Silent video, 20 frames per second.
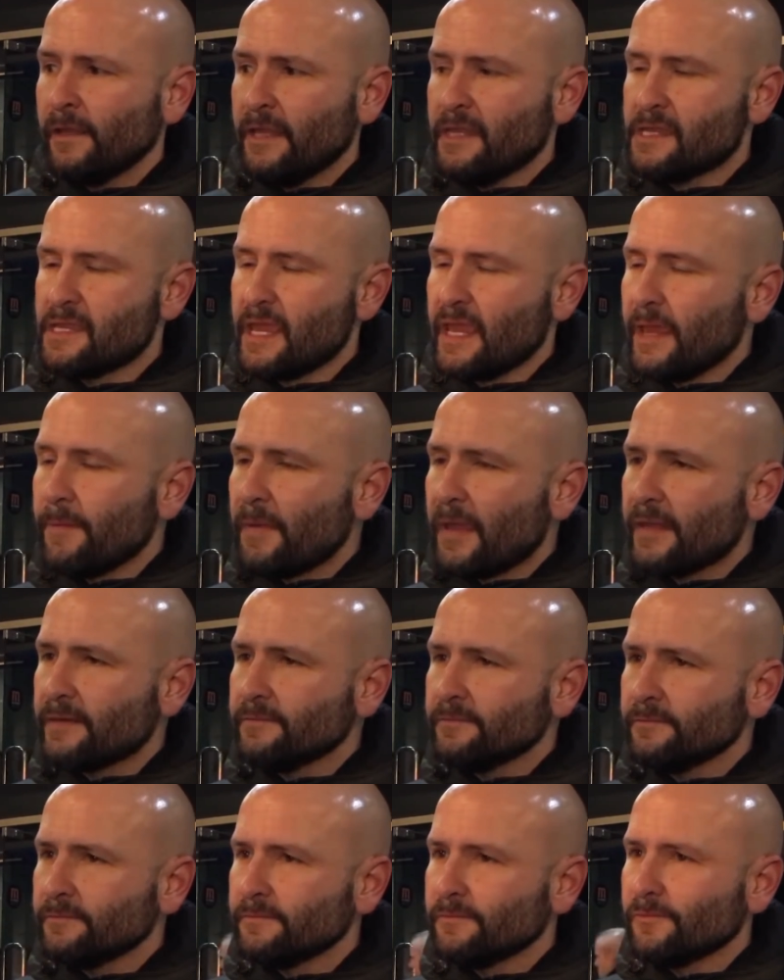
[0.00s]
he came
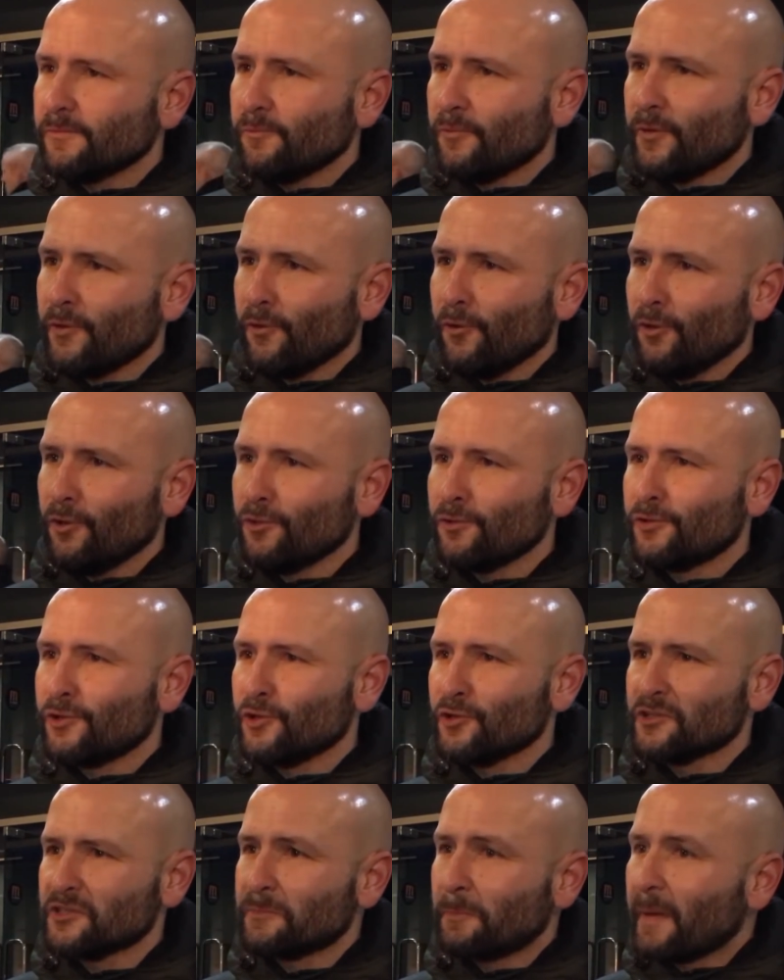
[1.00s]
in with all
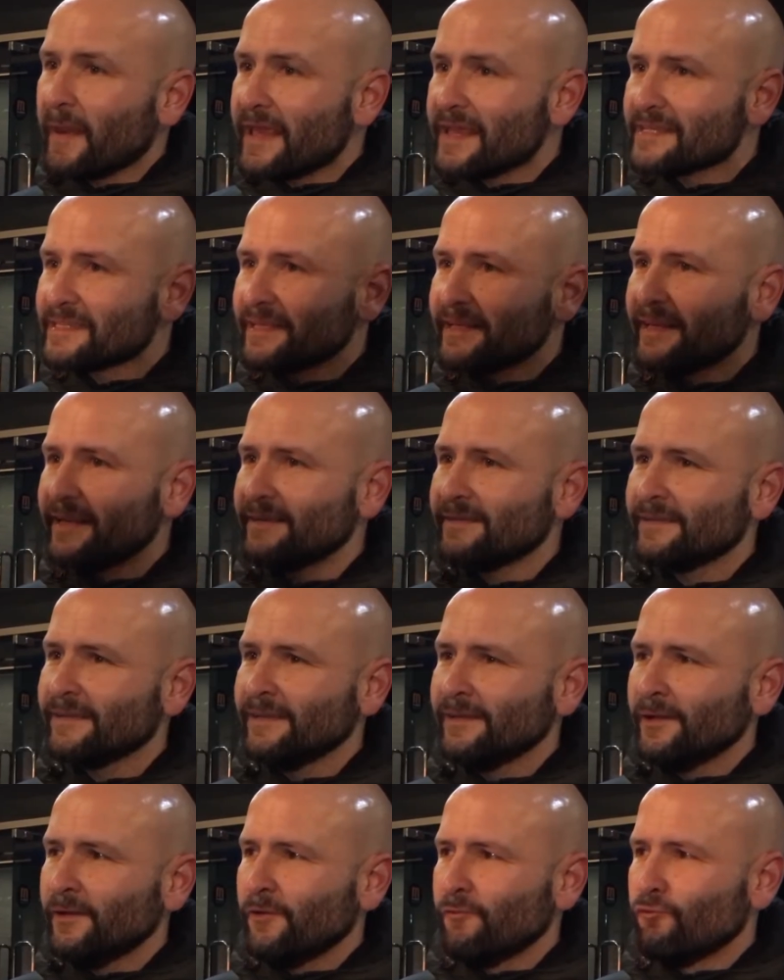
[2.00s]
guns blazing and
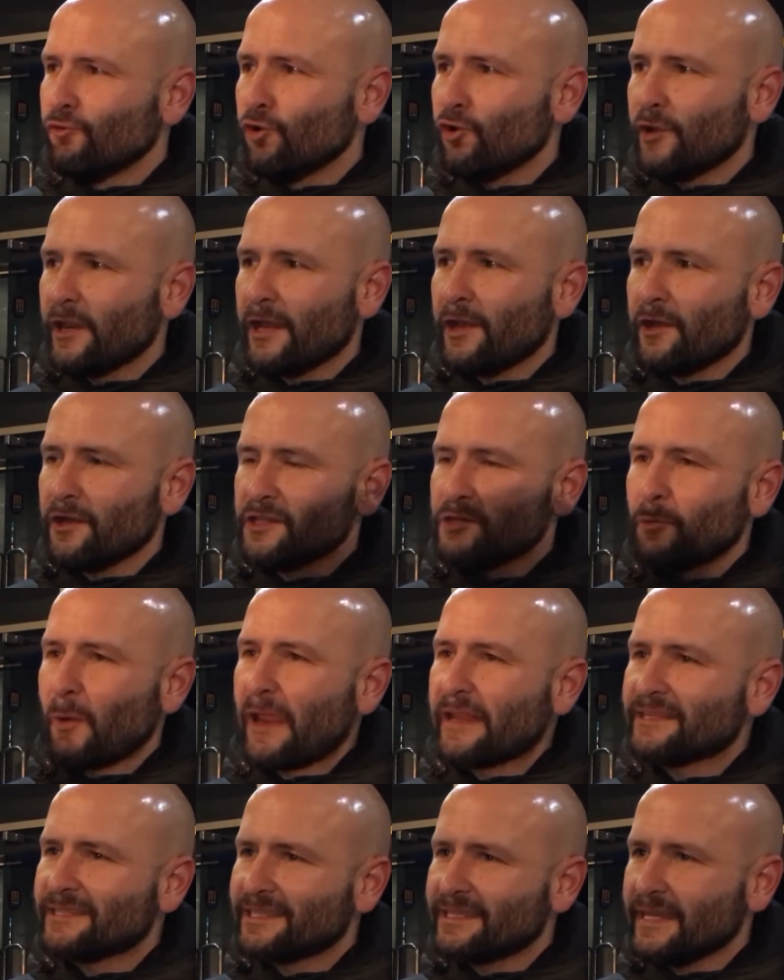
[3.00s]
rode in on his
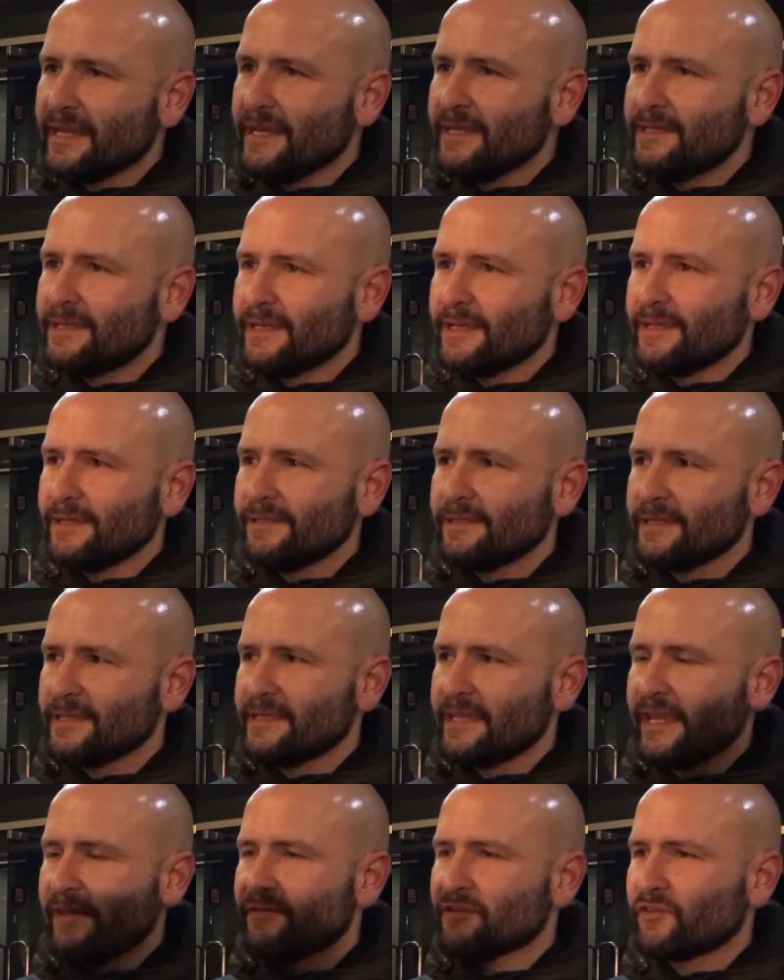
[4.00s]
white steed to
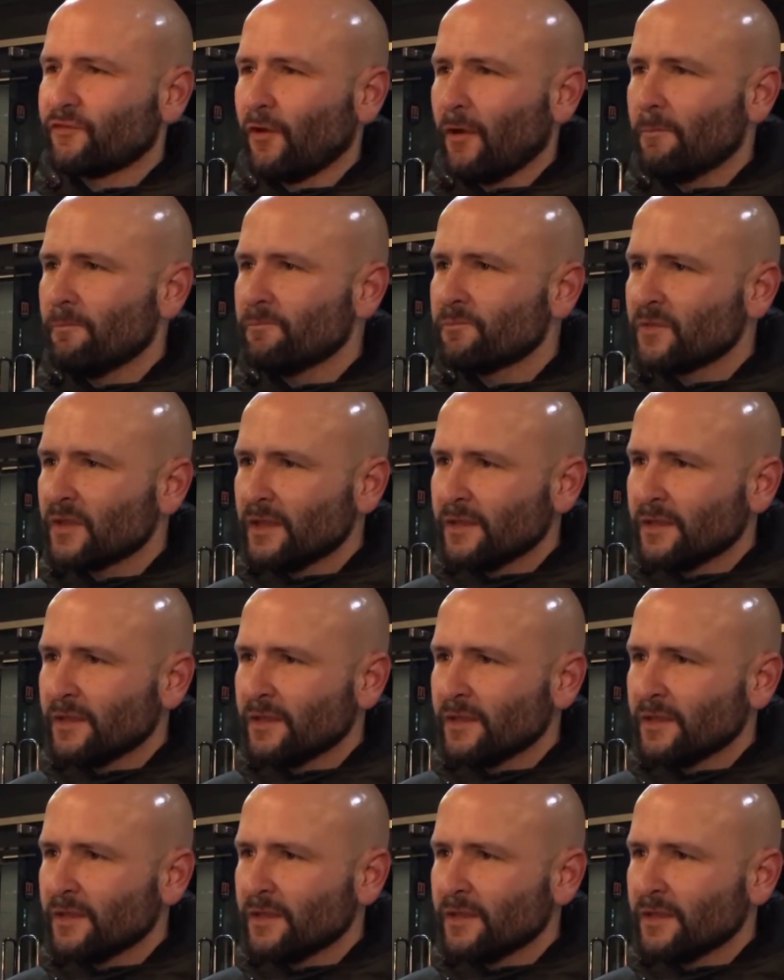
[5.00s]
save us from